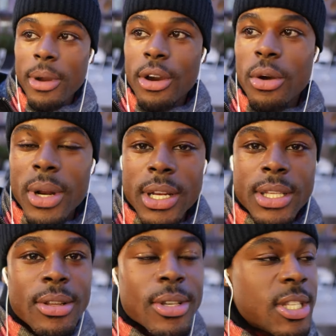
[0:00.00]
gonna go to one of
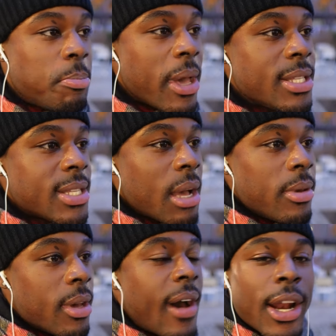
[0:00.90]
these little spaces I've
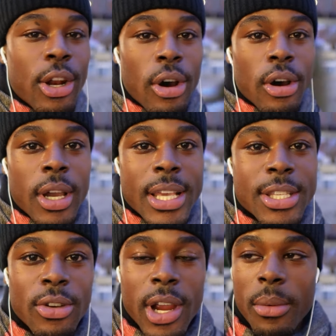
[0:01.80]
been finding on
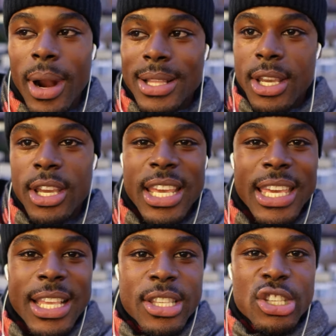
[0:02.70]
Instagram. When I tell you the
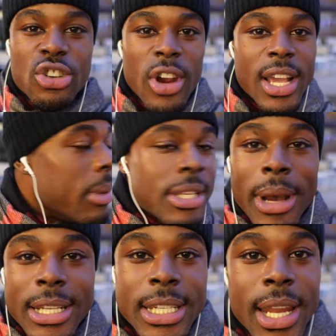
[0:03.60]
eats is crazy, but it's
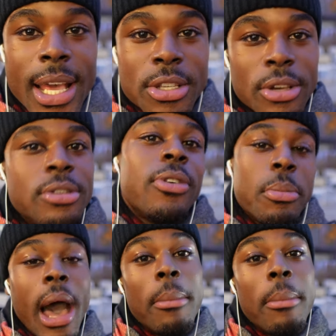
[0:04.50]
my cheat day, so you feel me?